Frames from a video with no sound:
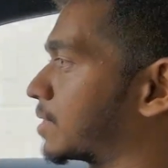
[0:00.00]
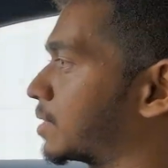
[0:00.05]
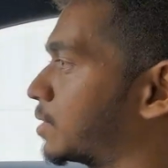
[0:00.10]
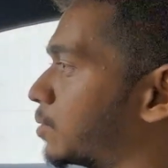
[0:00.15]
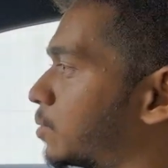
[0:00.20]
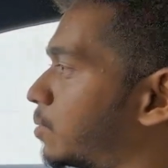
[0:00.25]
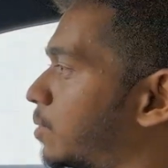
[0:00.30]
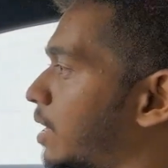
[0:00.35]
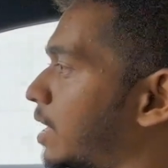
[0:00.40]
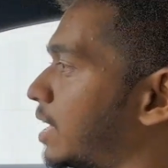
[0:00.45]

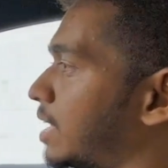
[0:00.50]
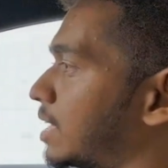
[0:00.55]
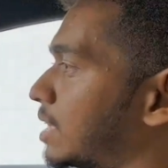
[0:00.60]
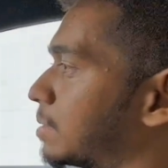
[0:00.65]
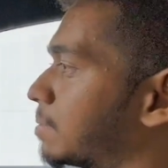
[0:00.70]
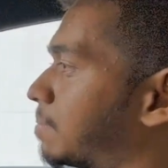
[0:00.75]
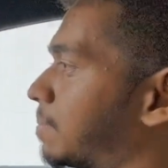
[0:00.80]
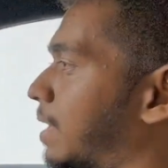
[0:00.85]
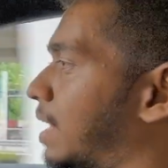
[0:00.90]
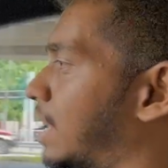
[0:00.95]
the way
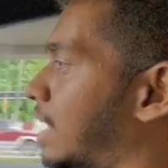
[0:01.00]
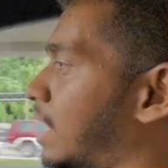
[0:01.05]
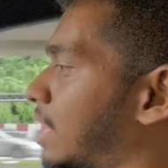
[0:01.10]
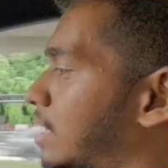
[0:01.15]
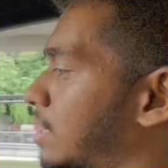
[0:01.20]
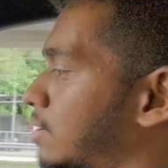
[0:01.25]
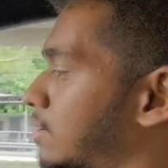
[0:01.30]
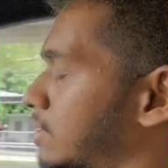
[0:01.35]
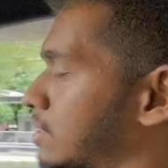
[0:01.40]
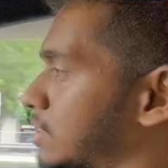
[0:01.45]
the
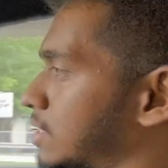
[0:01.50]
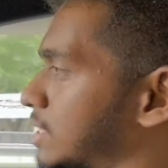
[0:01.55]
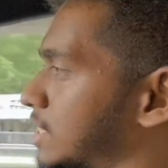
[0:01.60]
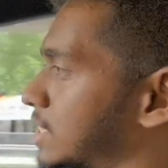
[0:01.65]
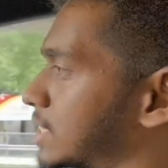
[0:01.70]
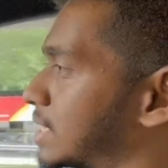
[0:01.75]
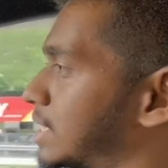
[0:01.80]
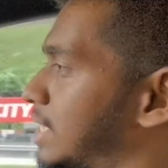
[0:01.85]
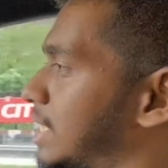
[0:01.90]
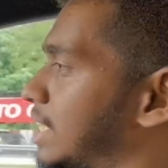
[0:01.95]
power
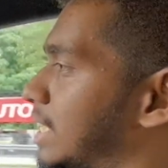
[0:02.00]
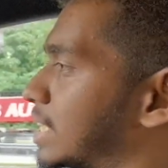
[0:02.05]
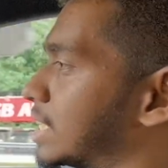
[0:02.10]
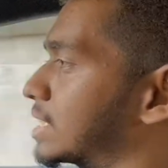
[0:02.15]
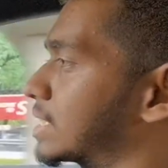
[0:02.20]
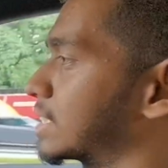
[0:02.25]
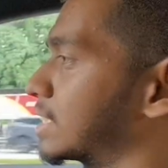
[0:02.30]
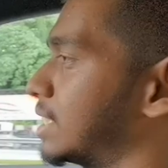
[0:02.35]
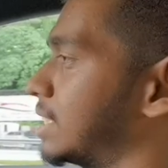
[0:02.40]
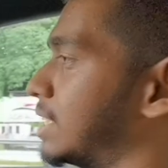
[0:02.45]
just
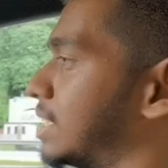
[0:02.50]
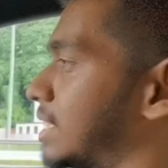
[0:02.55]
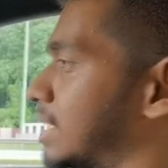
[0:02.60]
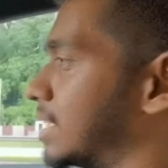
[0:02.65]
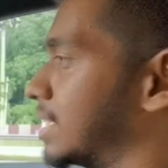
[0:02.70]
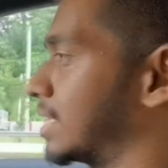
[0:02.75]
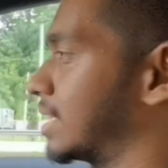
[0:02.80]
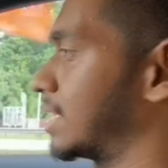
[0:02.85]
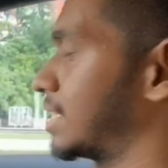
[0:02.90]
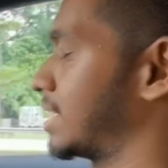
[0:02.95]
kicks
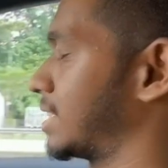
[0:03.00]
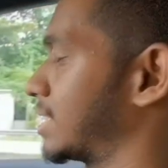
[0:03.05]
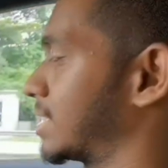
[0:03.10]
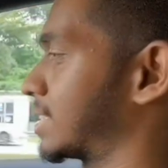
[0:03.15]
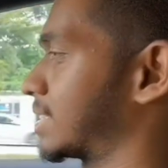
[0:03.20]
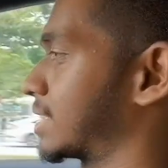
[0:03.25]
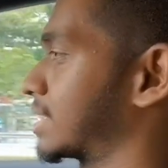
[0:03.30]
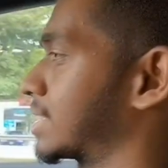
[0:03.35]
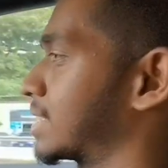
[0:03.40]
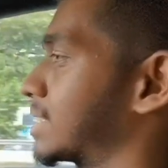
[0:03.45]
in, it's
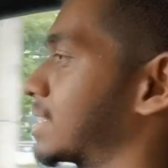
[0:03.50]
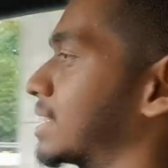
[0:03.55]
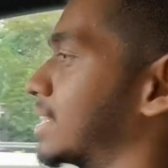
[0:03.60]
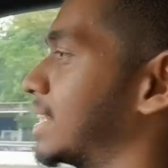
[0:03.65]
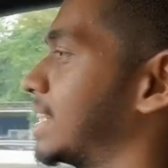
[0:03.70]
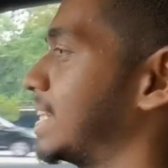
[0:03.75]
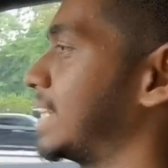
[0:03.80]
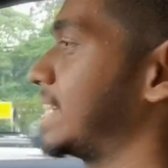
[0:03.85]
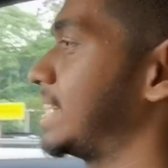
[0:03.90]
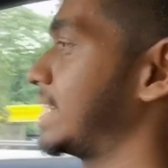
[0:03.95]

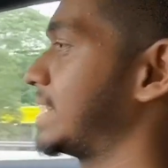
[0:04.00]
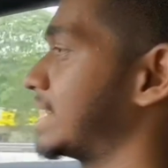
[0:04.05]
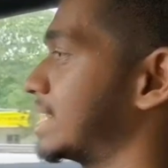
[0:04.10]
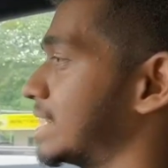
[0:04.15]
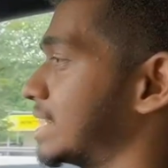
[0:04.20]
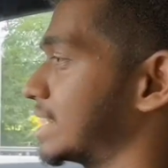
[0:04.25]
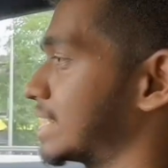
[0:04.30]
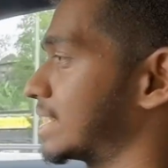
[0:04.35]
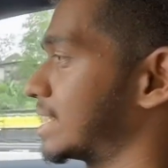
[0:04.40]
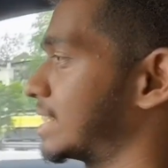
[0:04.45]

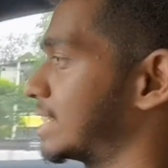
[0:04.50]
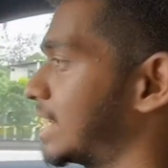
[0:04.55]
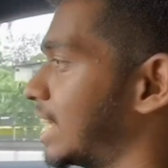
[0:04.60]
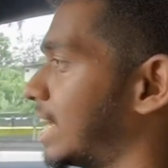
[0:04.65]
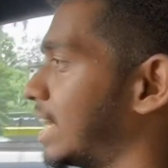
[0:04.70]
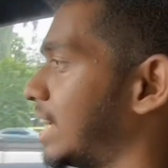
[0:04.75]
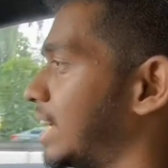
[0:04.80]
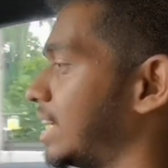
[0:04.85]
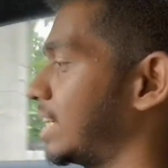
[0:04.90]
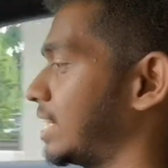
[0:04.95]

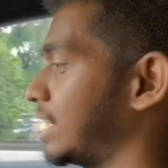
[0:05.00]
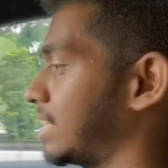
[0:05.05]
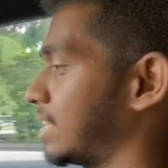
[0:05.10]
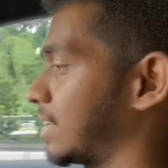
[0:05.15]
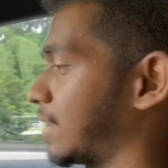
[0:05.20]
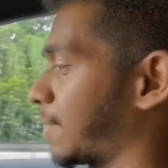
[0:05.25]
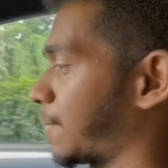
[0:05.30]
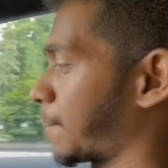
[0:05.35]
insane.